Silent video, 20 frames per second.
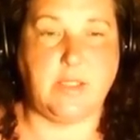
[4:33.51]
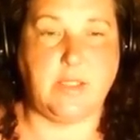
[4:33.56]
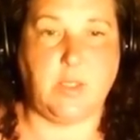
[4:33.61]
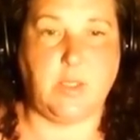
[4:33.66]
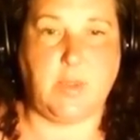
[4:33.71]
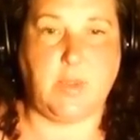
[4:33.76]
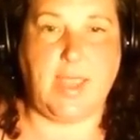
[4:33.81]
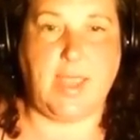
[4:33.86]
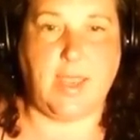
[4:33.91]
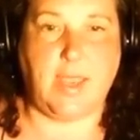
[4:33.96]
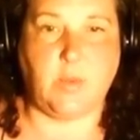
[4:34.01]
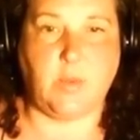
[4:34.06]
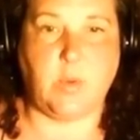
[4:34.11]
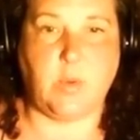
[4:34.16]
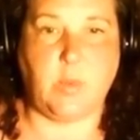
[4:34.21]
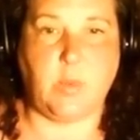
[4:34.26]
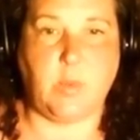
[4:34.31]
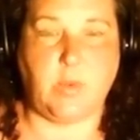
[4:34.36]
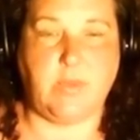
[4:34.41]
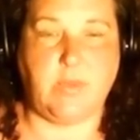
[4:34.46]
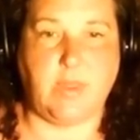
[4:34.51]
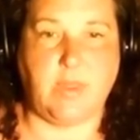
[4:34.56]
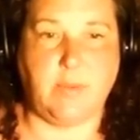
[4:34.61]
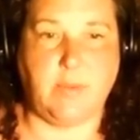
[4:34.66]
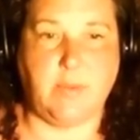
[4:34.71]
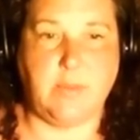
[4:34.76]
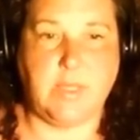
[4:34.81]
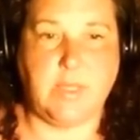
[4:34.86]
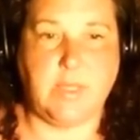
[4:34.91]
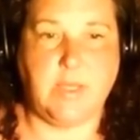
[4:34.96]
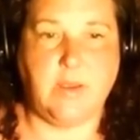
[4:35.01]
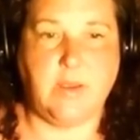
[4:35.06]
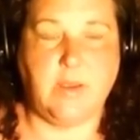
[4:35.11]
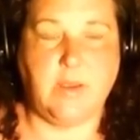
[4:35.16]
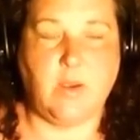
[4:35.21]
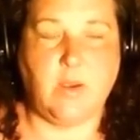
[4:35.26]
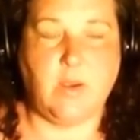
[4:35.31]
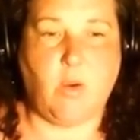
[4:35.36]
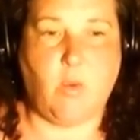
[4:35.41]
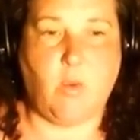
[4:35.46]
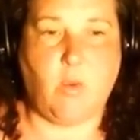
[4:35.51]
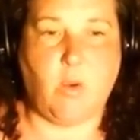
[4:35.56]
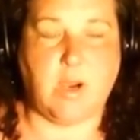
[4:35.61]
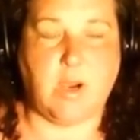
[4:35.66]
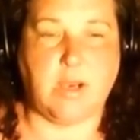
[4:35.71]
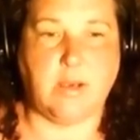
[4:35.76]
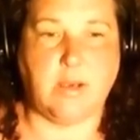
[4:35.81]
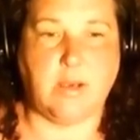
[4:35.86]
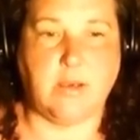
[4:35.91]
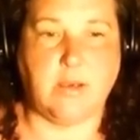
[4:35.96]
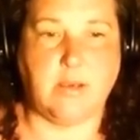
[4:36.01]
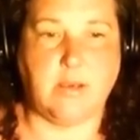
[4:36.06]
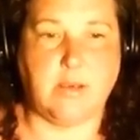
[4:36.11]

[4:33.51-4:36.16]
You can remove them or